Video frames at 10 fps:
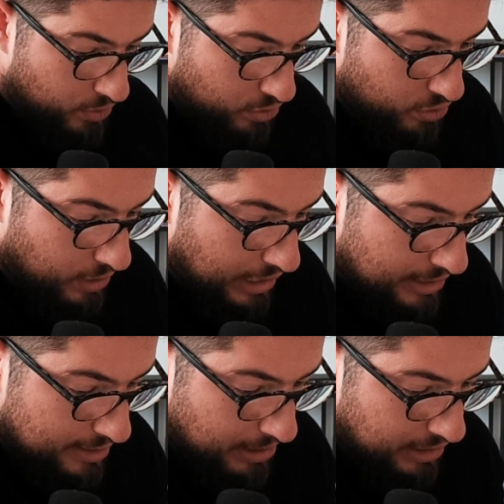you can
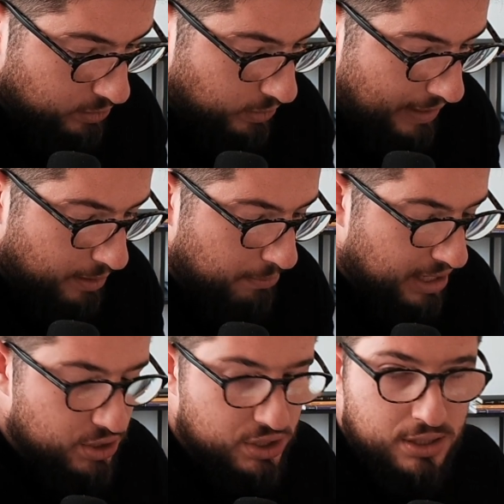expand into landing
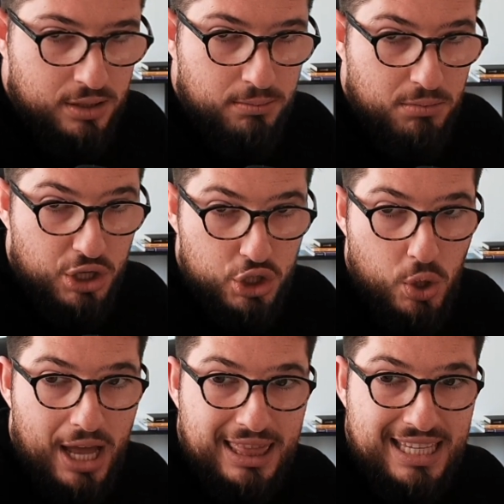pages because you
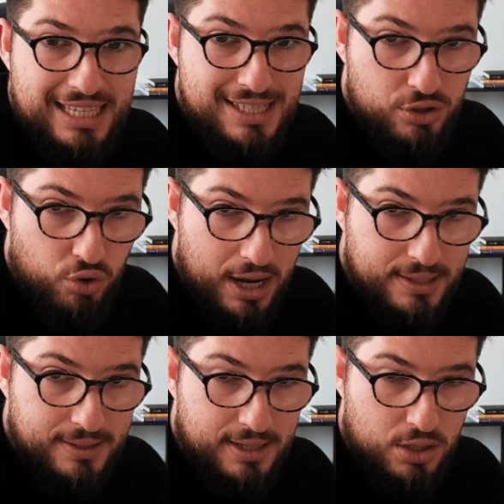had the
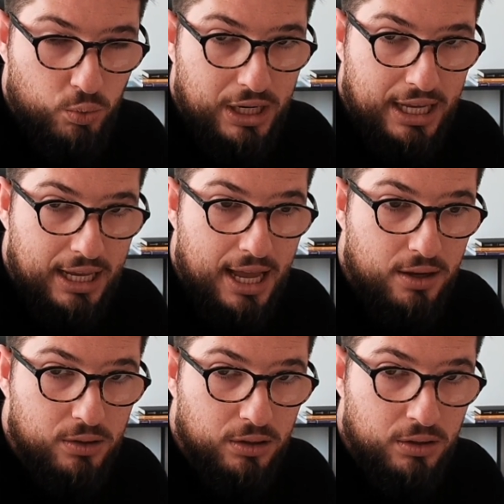stress as the winning
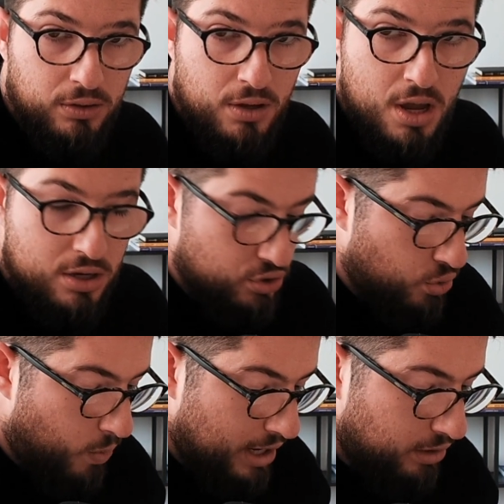angle. So
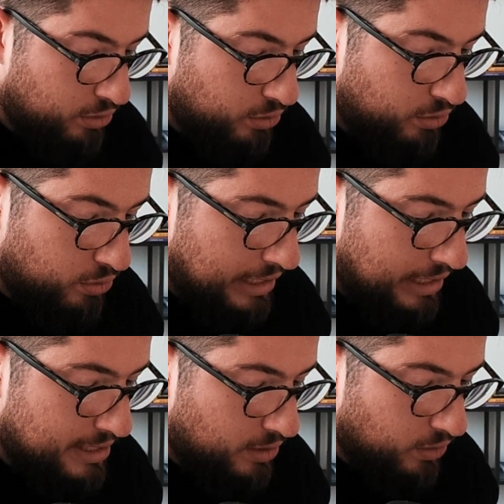why not doing a
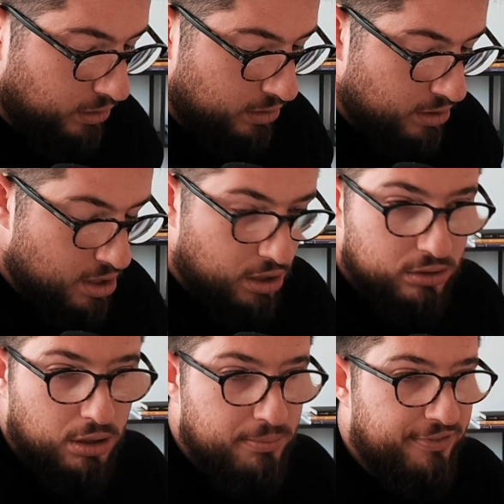listicle?
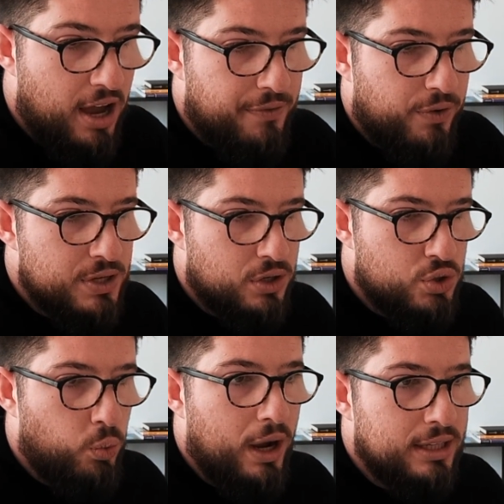Top 5 reasons
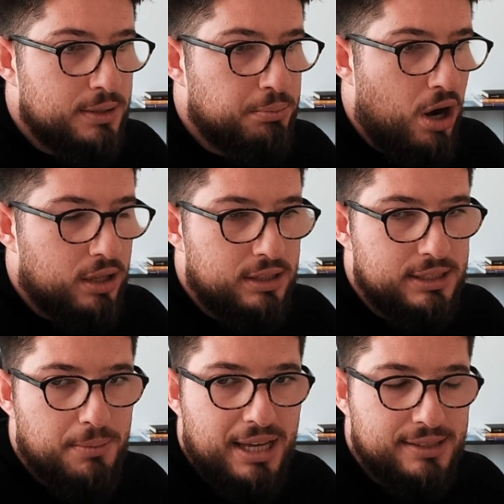why this product is
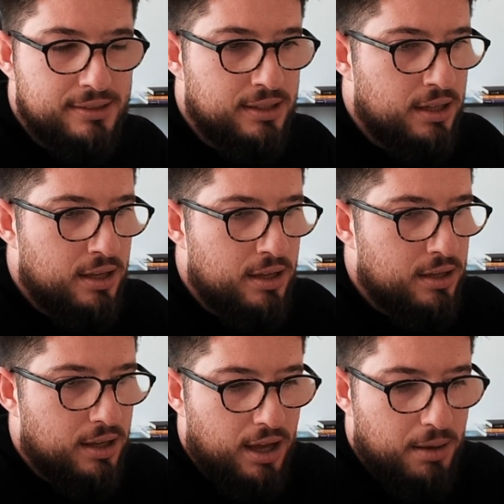the best
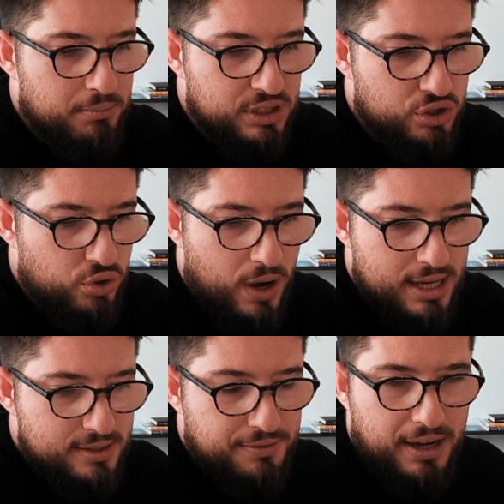
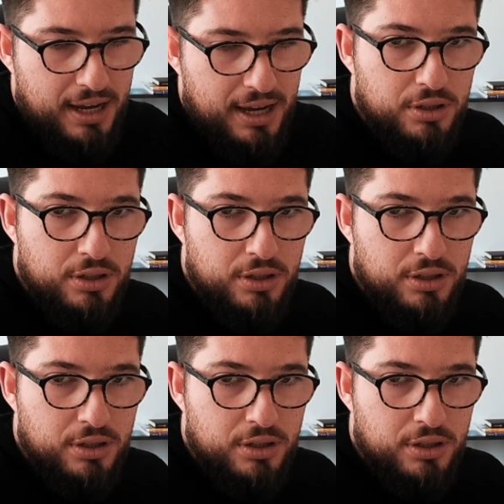stress fighter